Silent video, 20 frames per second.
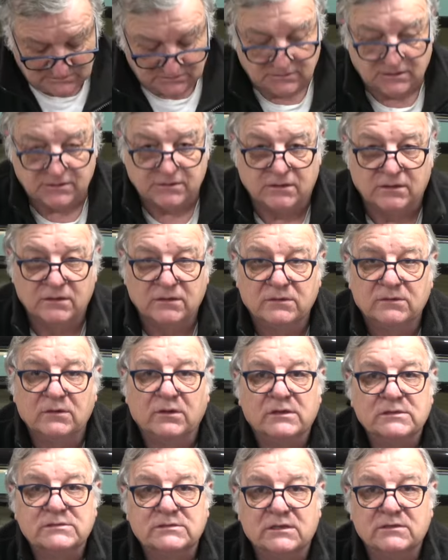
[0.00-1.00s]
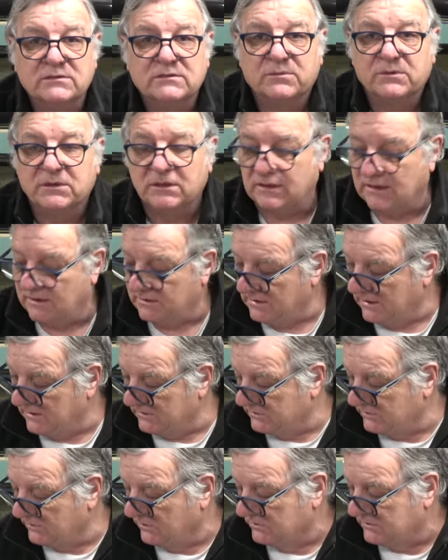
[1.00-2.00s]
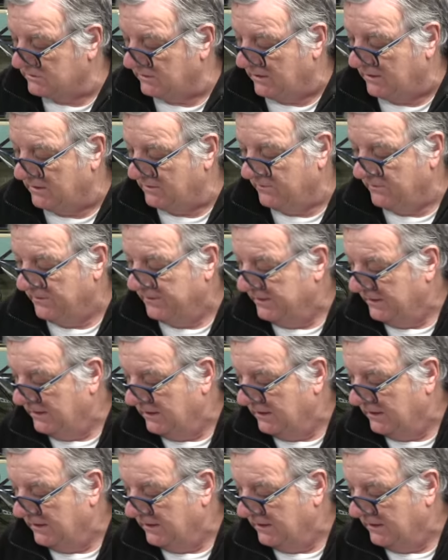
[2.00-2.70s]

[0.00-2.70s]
another nice thing, so we can get that sorted out.